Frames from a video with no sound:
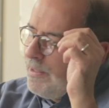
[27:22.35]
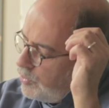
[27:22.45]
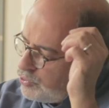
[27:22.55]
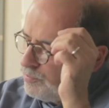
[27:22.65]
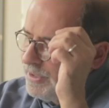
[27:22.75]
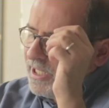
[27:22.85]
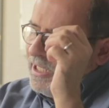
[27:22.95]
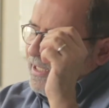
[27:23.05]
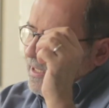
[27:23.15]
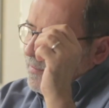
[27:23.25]
want to be
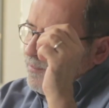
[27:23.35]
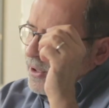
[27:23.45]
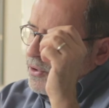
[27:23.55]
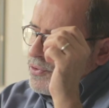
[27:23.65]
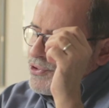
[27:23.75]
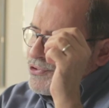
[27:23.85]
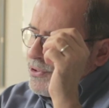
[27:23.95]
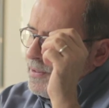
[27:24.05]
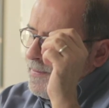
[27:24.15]
clear because